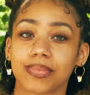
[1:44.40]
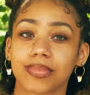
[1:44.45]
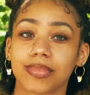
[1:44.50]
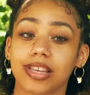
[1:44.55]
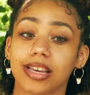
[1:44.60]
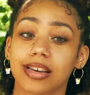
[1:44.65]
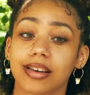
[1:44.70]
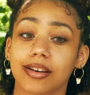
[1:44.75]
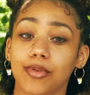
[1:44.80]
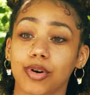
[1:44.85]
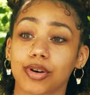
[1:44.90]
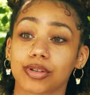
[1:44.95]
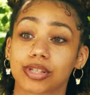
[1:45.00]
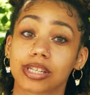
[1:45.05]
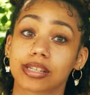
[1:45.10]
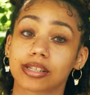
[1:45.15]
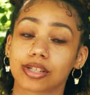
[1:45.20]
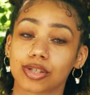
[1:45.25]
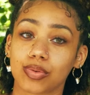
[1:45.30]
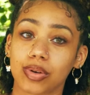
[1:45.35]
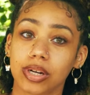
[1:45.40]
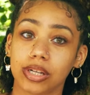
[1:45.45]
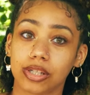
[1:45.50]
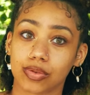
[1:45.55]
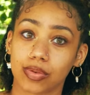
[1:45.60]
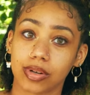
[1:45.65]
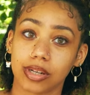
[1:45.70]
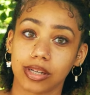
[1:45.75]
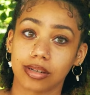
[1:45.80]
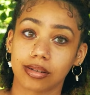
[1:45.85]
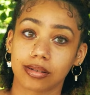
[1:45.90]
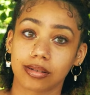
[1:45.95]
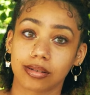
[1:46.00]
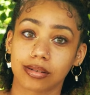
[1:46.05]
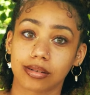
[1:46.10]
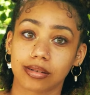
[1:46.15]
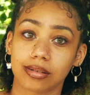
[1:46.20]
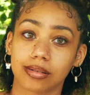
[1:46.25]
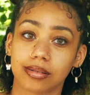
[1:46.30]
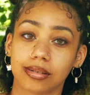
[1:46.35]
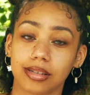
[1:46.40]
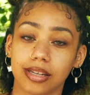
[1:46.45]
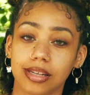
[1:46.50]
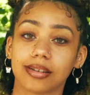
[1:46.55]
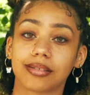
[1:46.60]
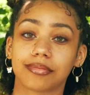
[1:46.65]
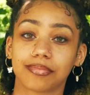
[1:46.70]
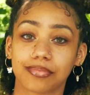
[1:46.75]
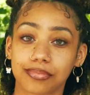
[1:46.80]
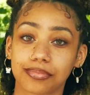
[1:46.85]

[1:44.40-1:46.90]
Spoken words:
Yeah, well, since 2020. Yeah.